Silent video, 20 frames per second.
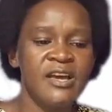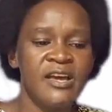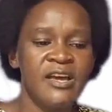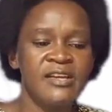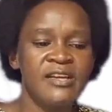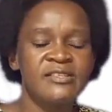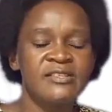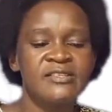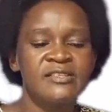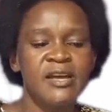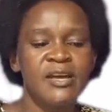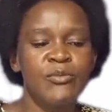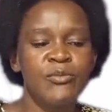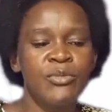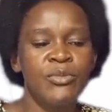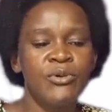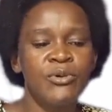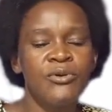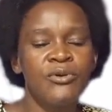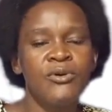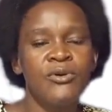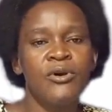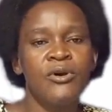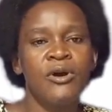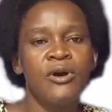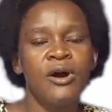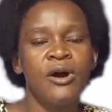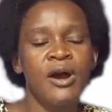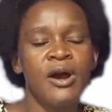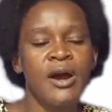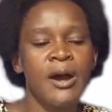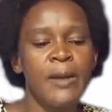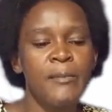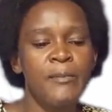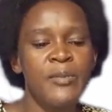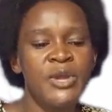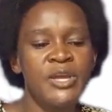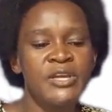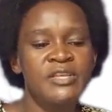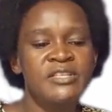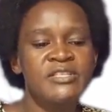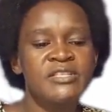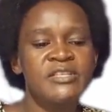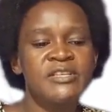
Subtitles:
example, mixed